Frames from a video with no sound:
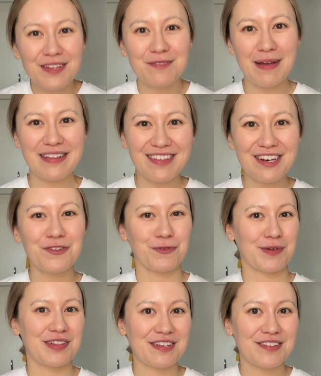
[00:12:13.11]
this method is
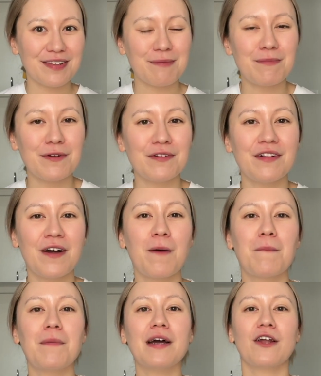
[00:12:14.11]
really simple,
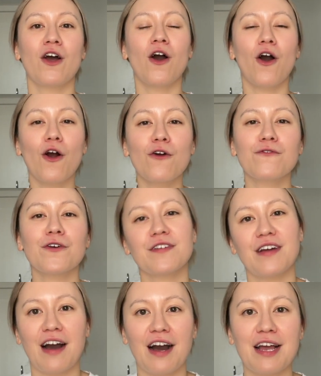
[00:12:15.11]
but over
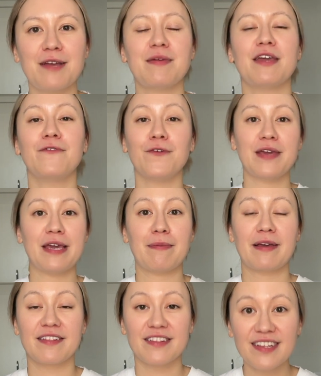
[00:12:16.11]
time, if you keep
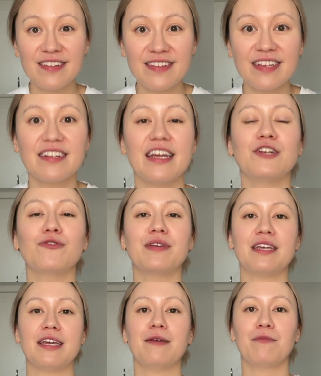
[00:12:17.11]
consistent and you
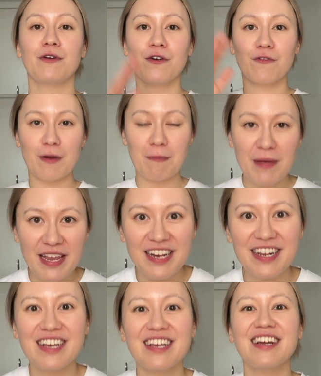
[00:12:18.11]
keep
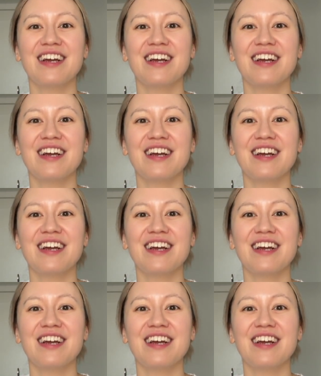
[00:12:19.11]
repeating